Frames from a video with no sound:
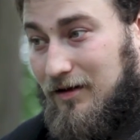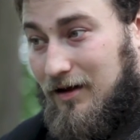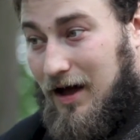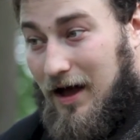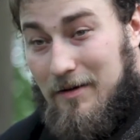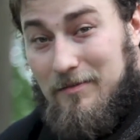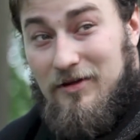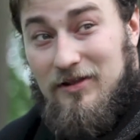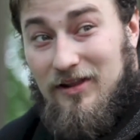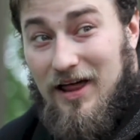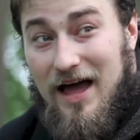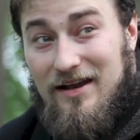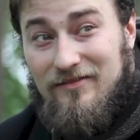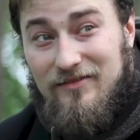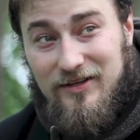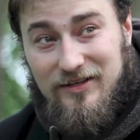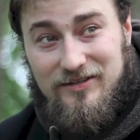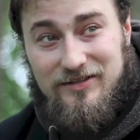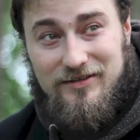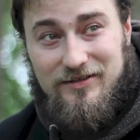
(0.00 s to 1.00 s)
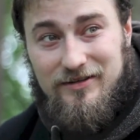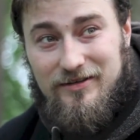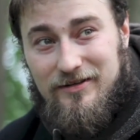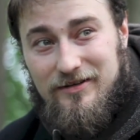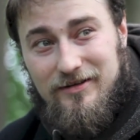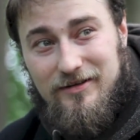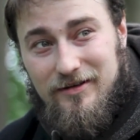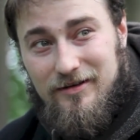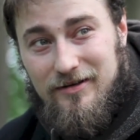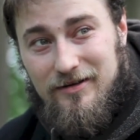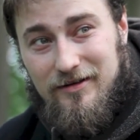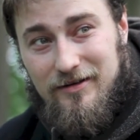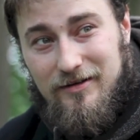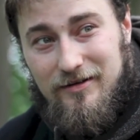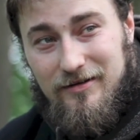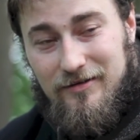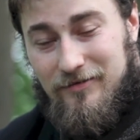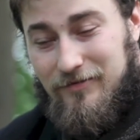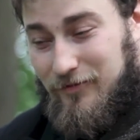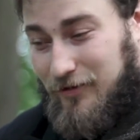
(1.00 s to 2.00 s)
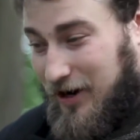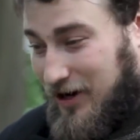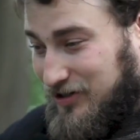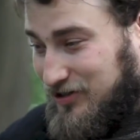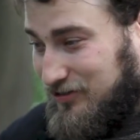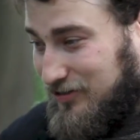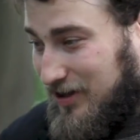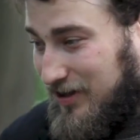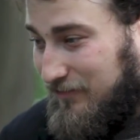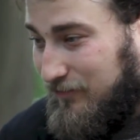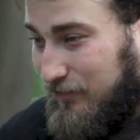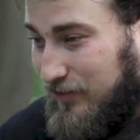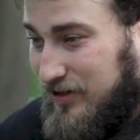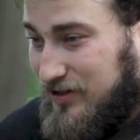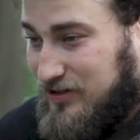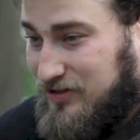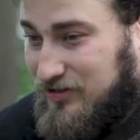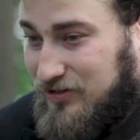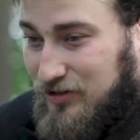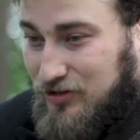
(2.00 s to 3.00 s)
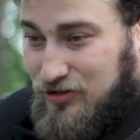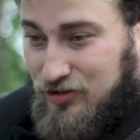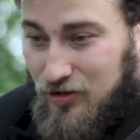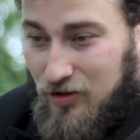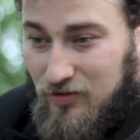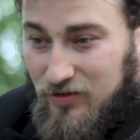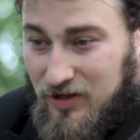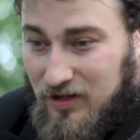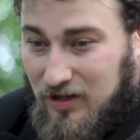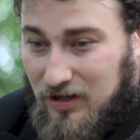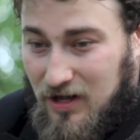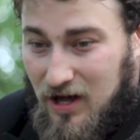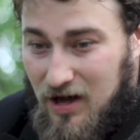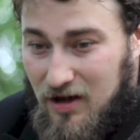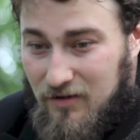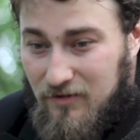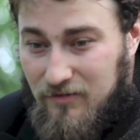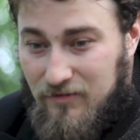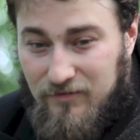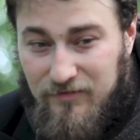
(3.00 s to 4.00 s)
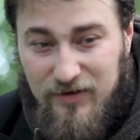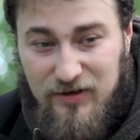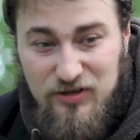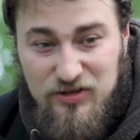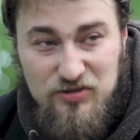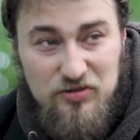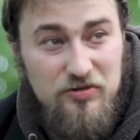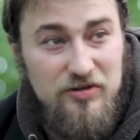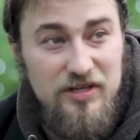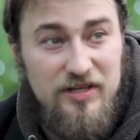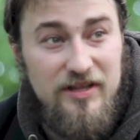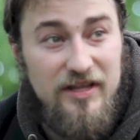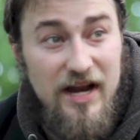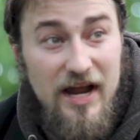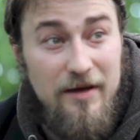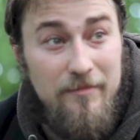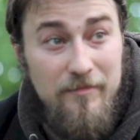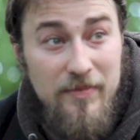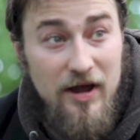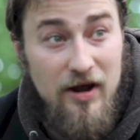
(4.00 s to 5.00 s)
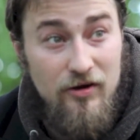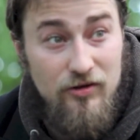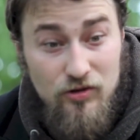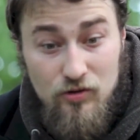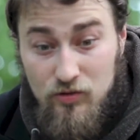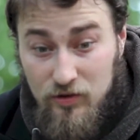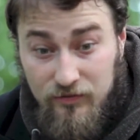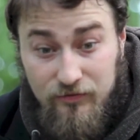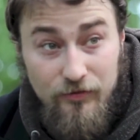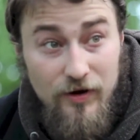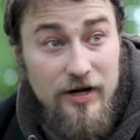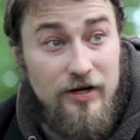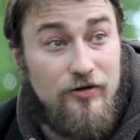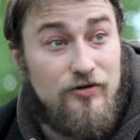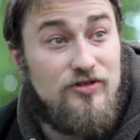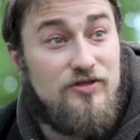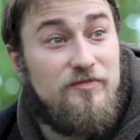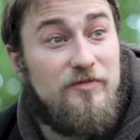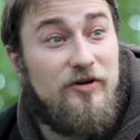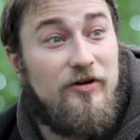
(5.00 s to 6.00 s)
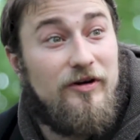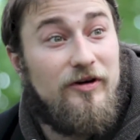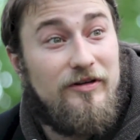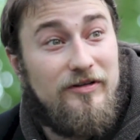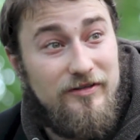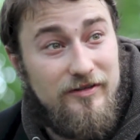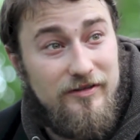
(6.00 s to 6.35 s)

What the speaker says: I'm glad of it, for I shall have reason to show the love and duty that I bear you with franker spirit.